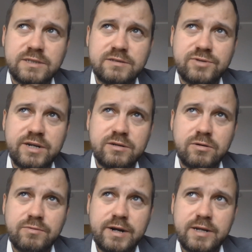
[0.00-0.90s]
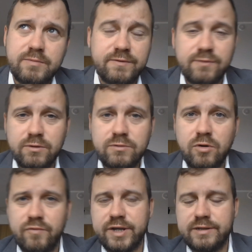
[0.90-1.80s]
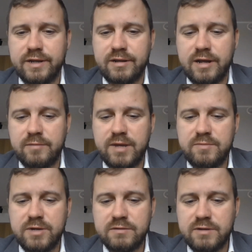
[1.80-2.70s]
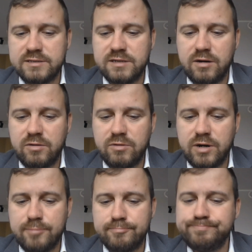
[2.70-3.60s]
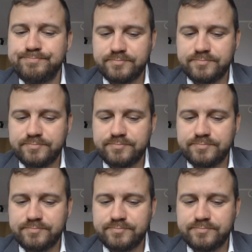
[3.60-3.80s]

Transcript: was a trend already before COVID, and maybe it has now